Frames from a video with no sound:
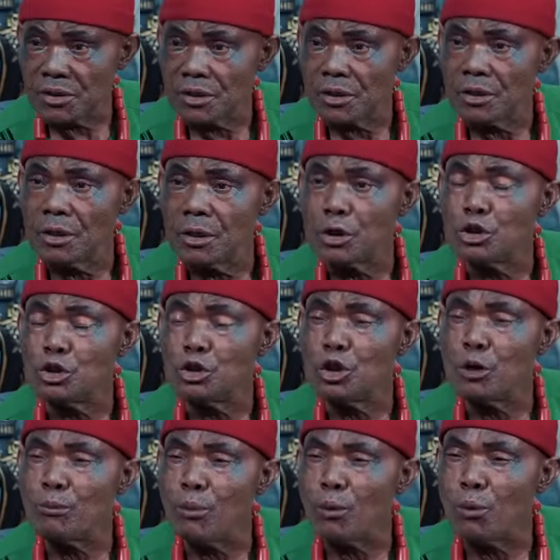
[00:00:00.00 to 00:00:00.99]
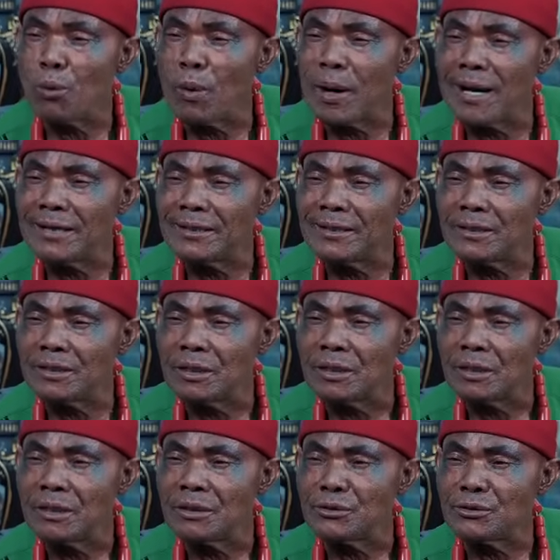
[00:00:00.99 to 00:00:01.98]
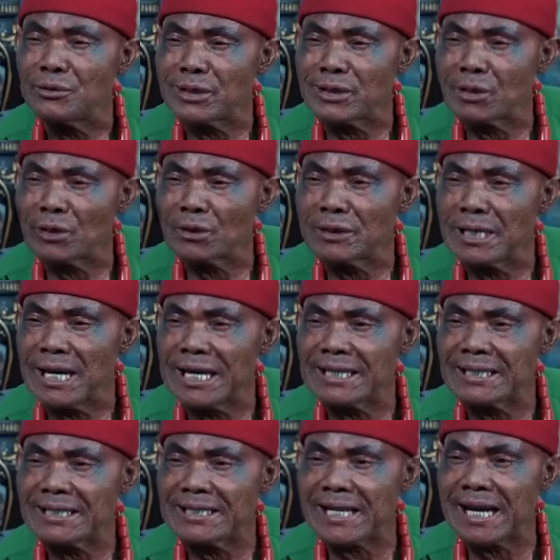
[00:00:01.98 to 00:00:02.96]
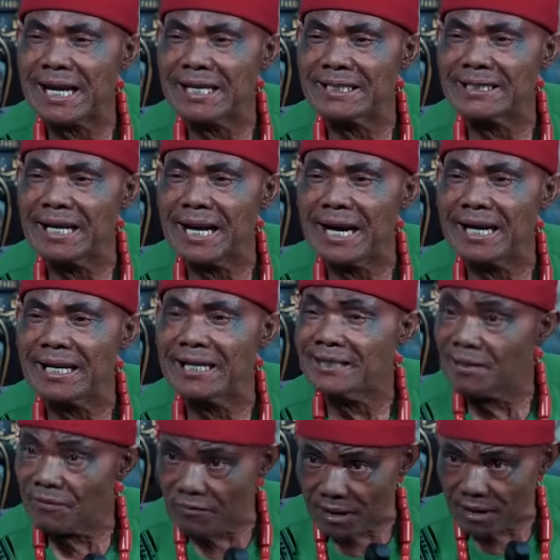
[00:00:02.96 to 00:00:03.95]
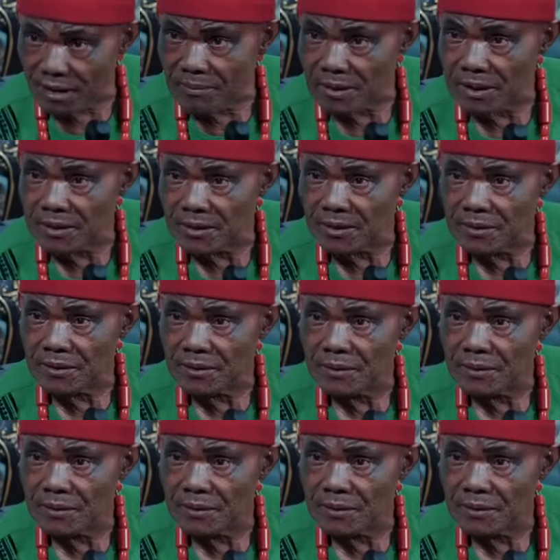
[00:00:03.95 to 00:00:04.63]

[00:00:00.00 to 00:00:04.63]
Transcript: the number one recognized Ada in the family.